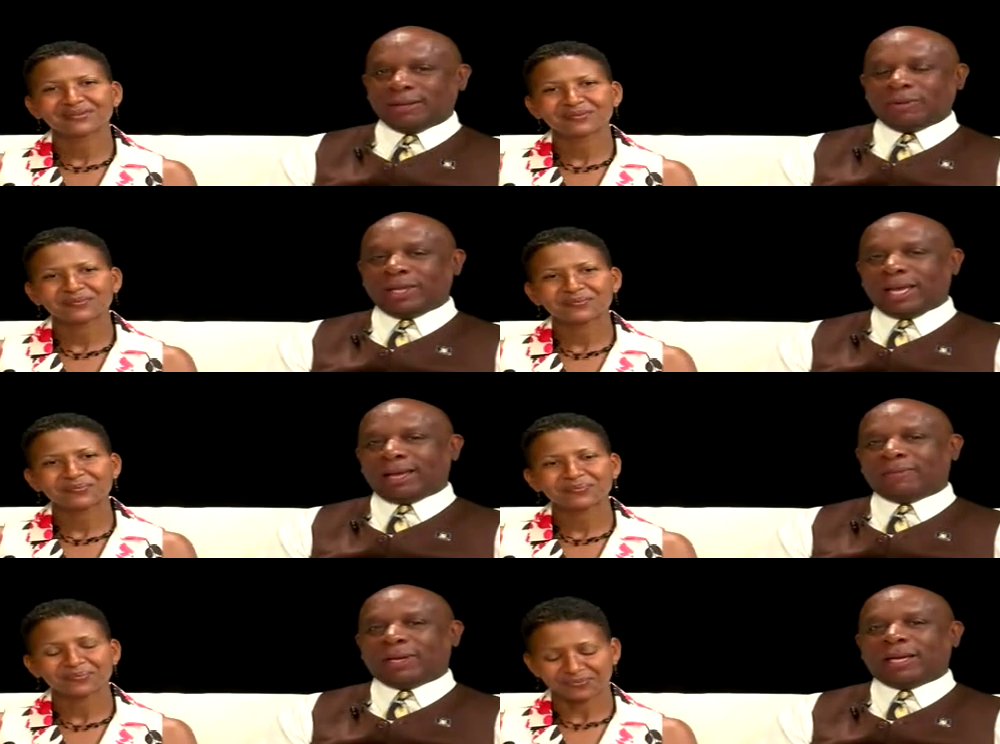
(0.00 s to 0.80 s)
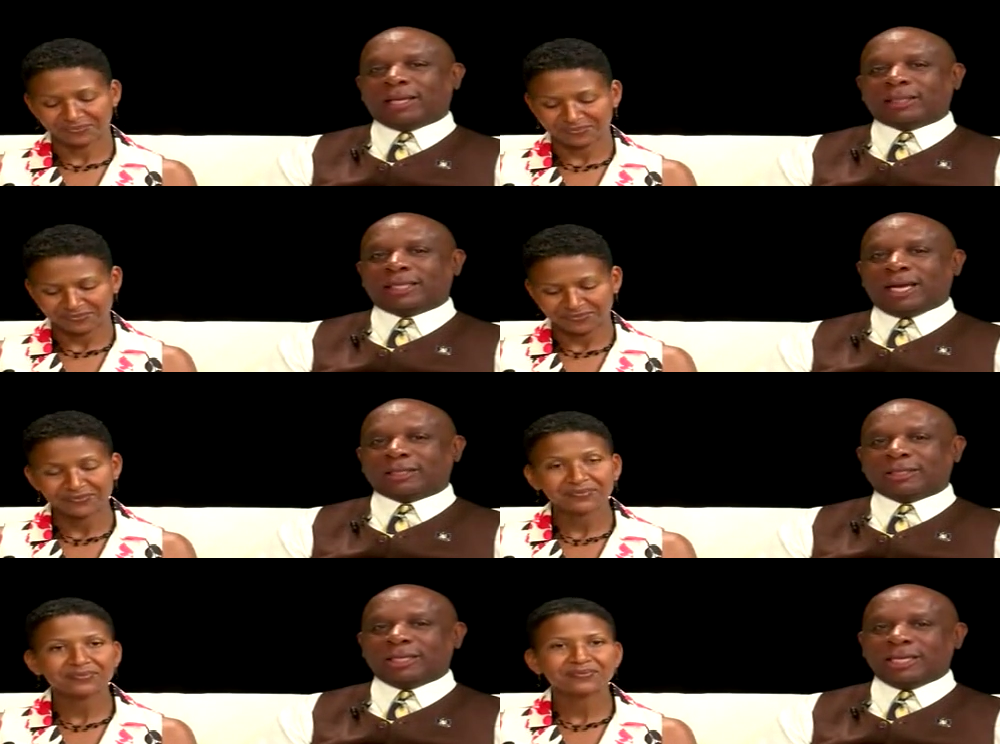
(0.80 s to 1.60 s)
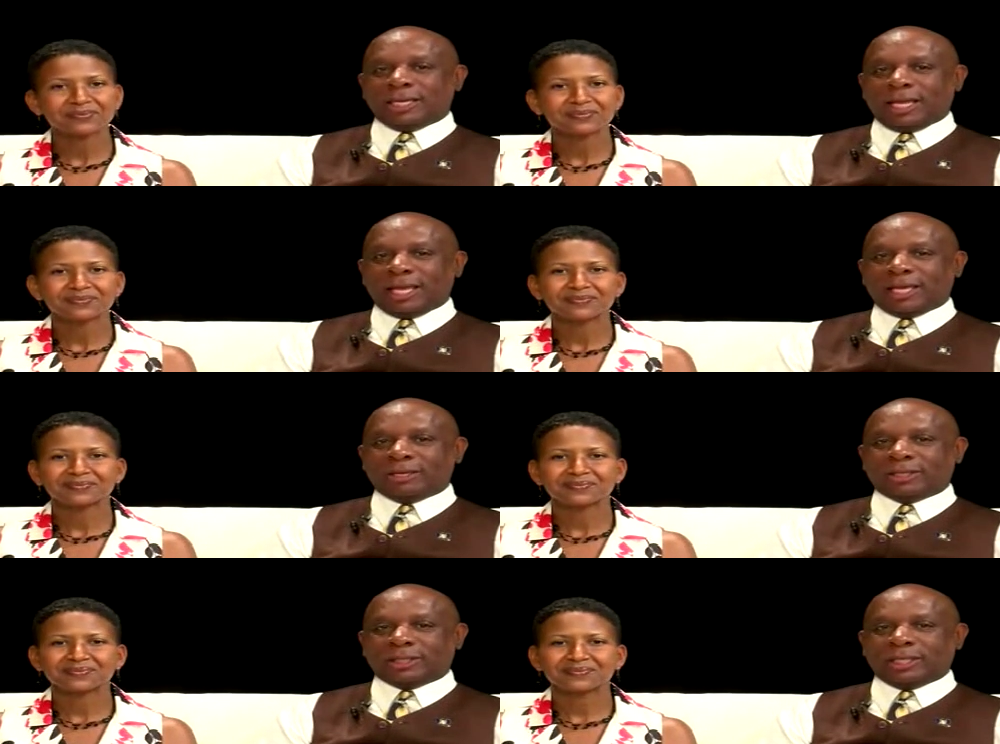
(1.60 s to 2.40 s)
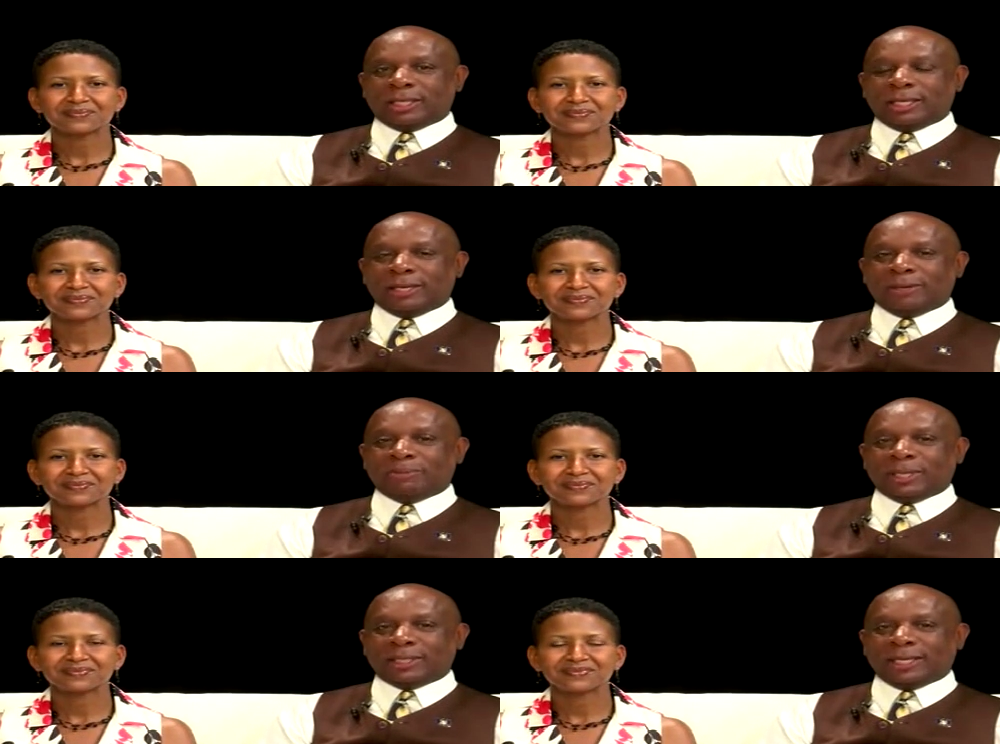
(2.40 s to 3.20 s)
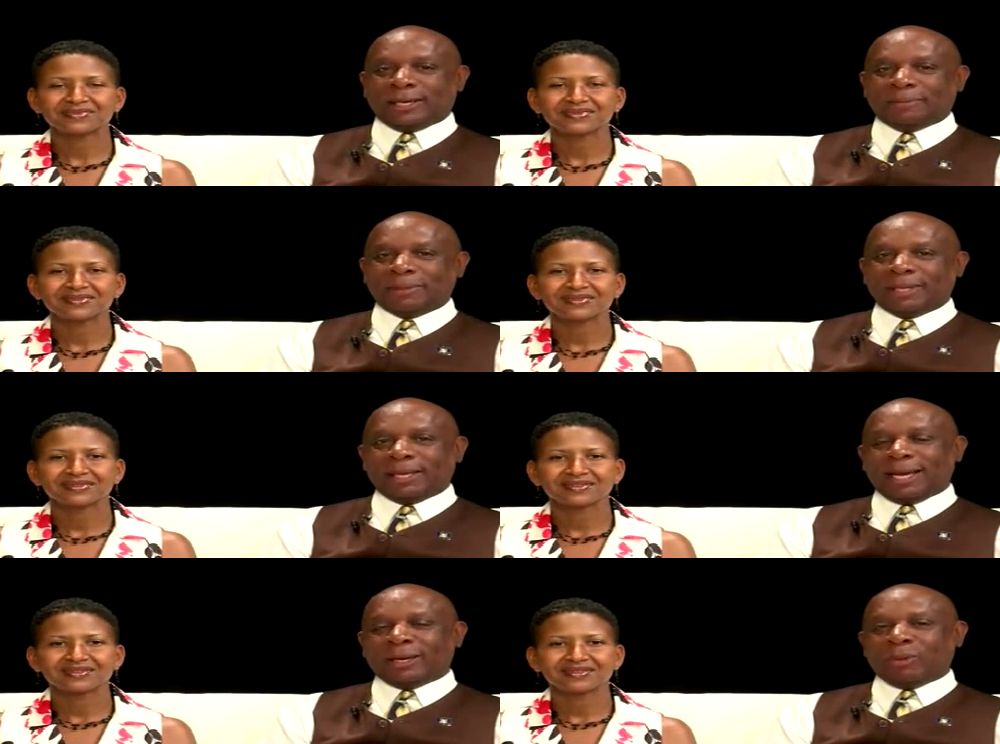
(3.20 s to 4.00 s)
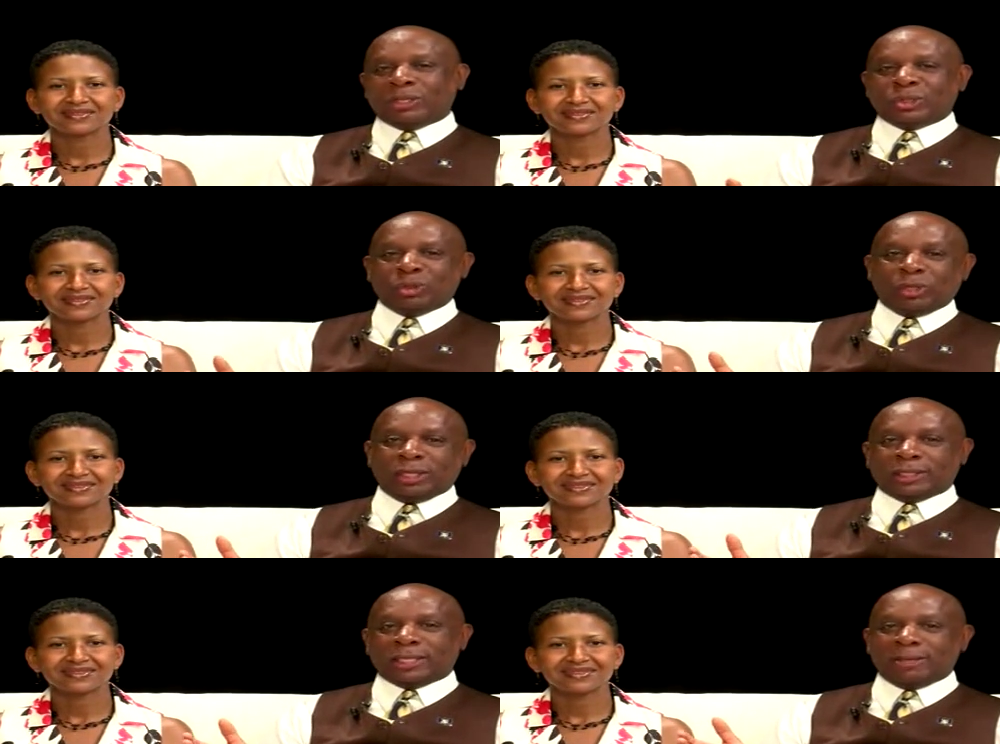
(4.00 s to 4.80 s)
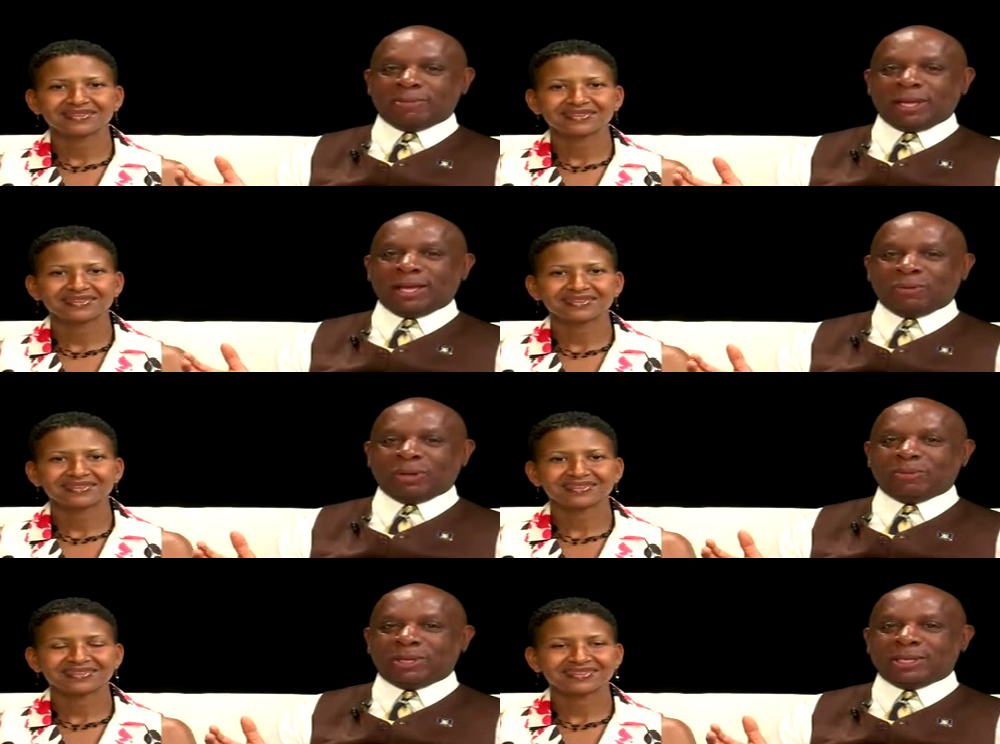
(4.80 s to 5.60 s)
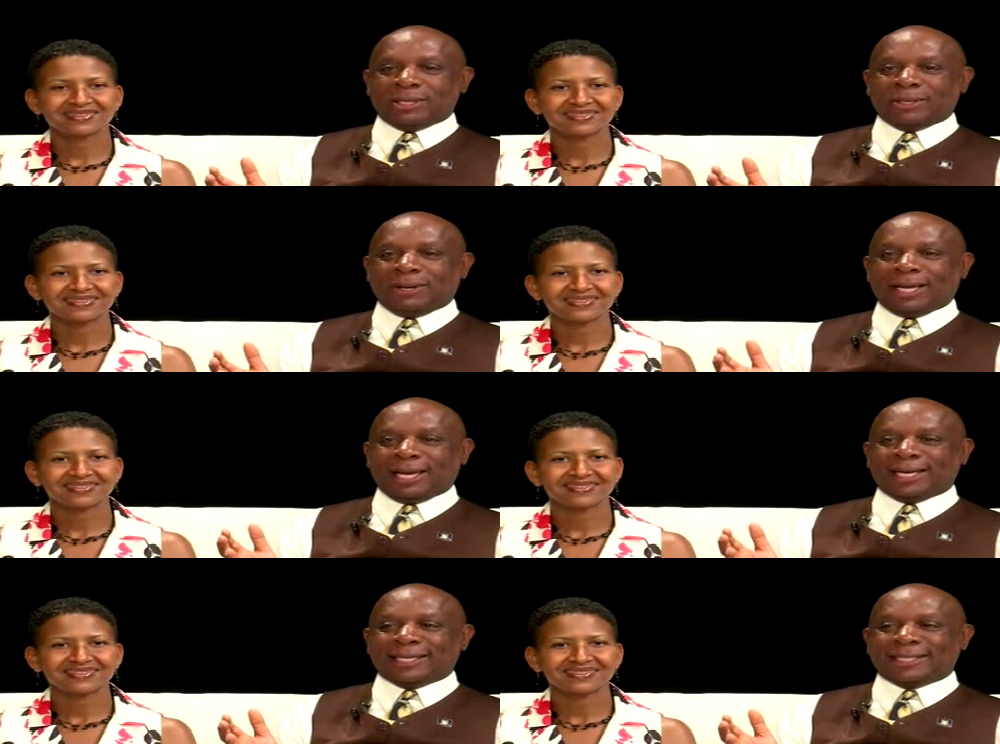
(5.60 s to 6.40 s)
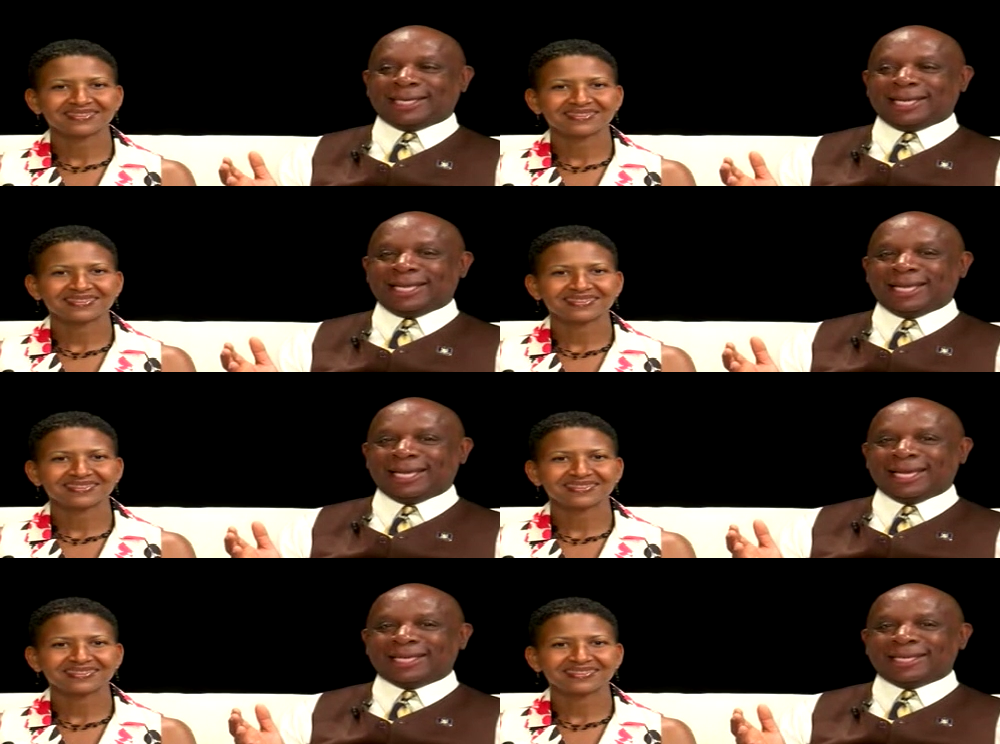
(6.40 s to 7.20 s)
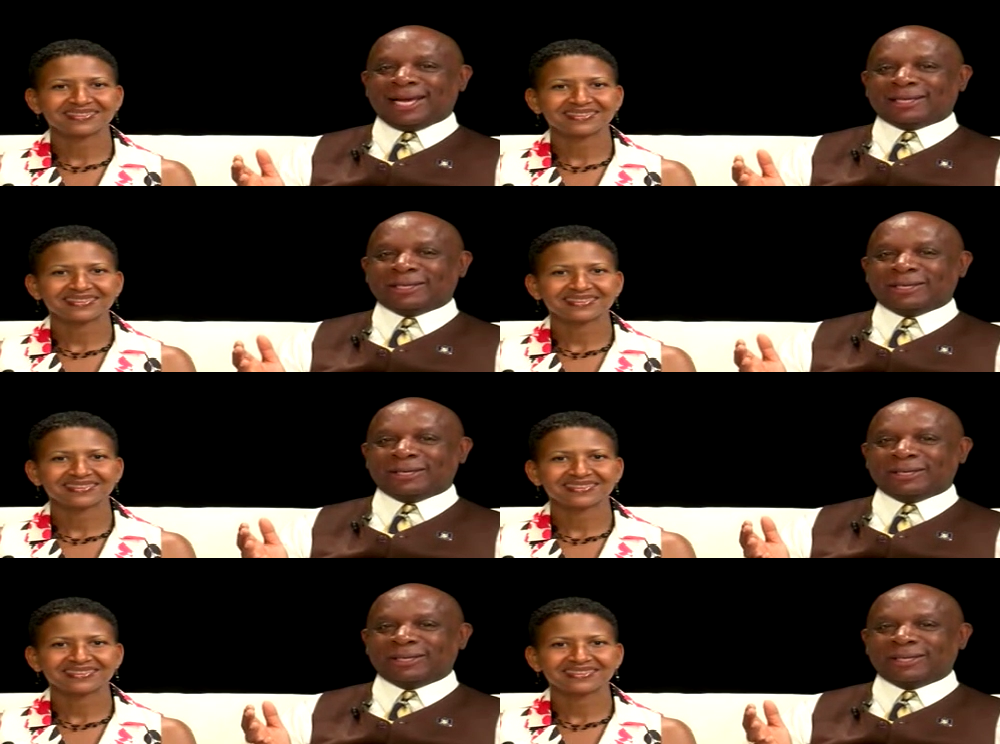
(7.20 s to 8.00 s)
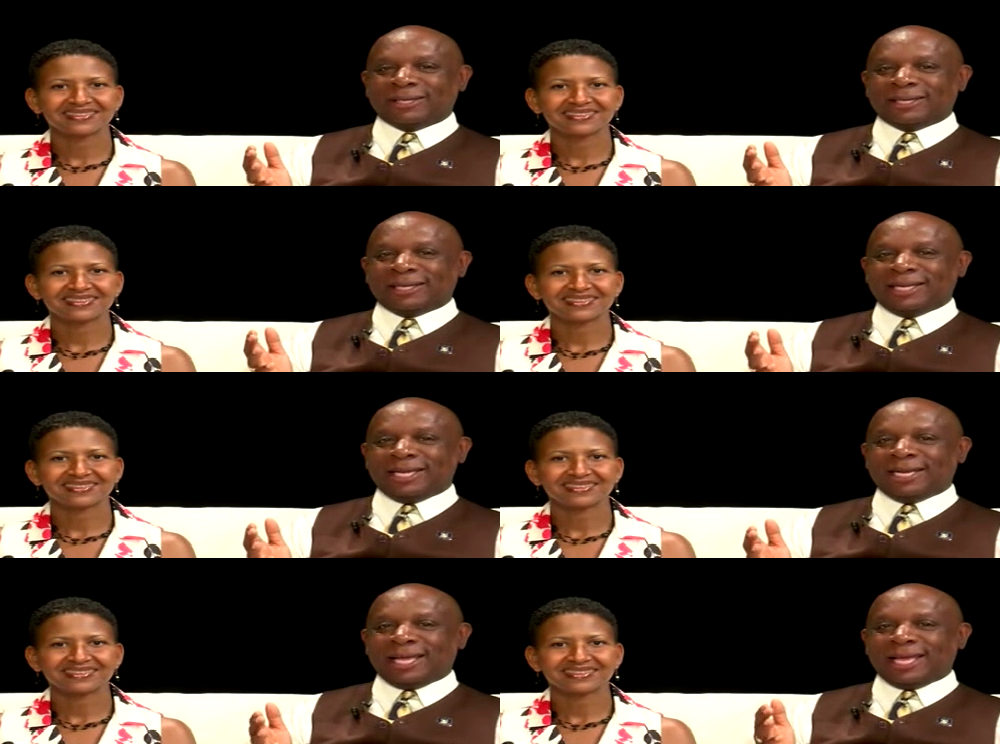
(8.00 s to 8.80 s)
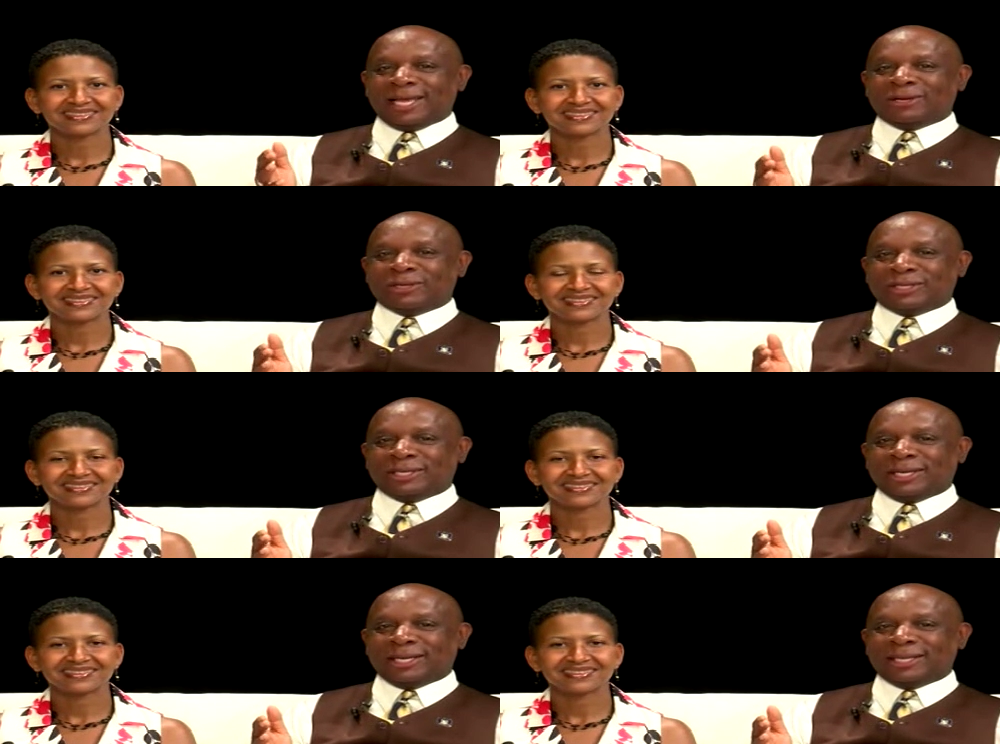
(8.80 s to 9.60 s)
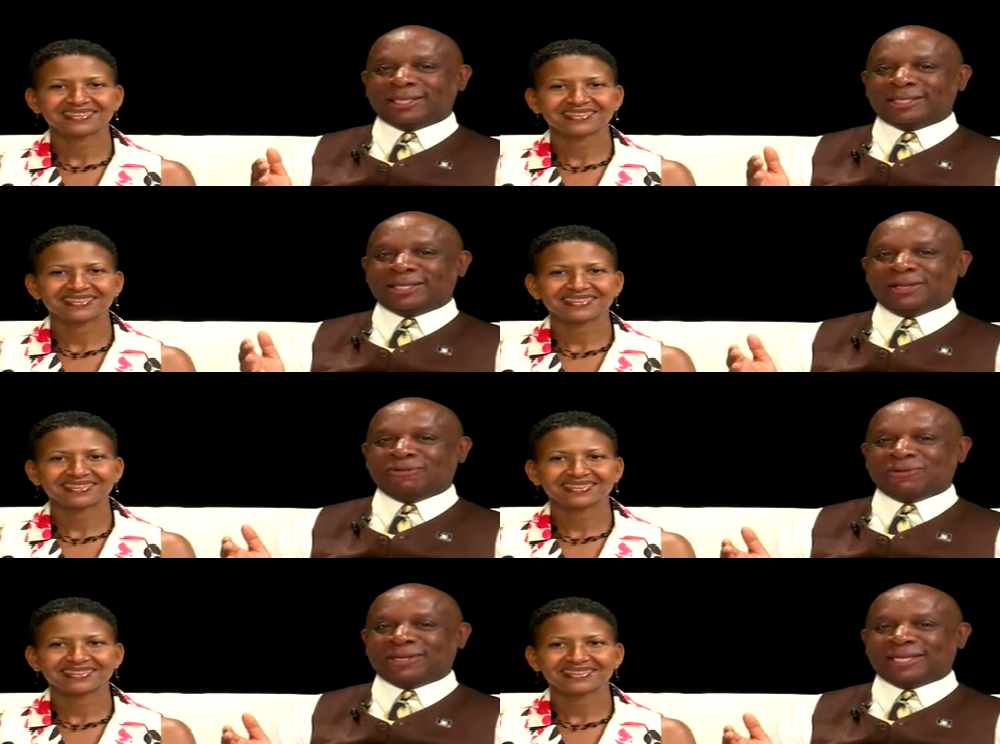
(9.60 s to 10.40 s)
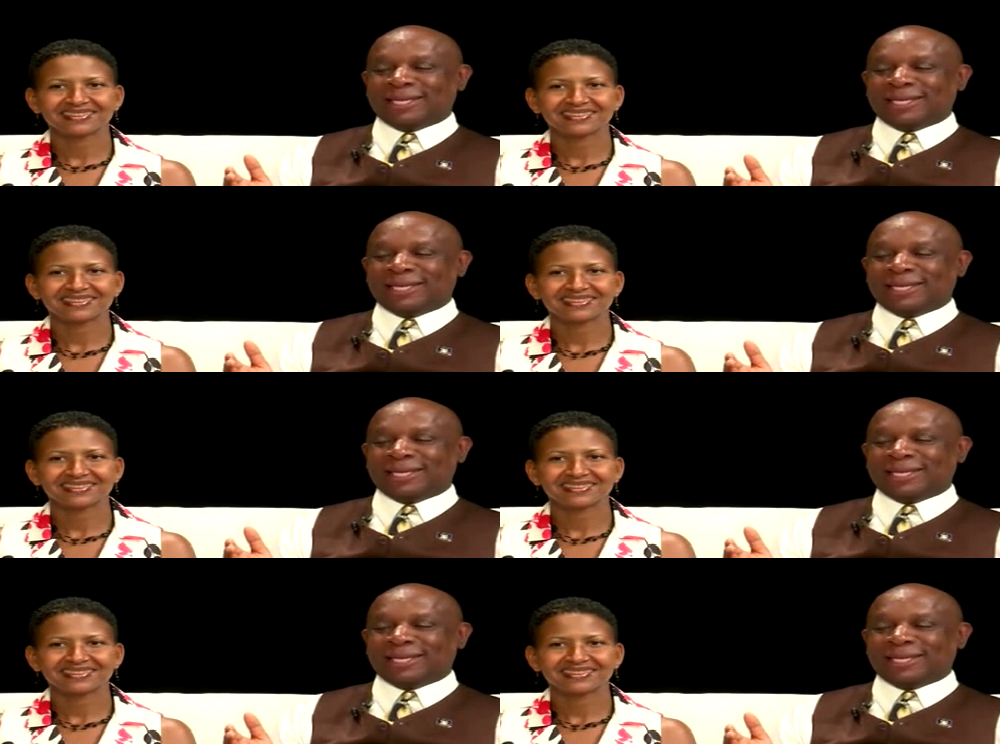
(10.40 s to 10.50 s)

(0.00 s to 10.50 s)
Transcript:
Speaker 1: we have uh, Dr. Nina Anderson here, but um, I don't want Julius getting mad with me, so I got to say Dr. Nina Anderson Cephas.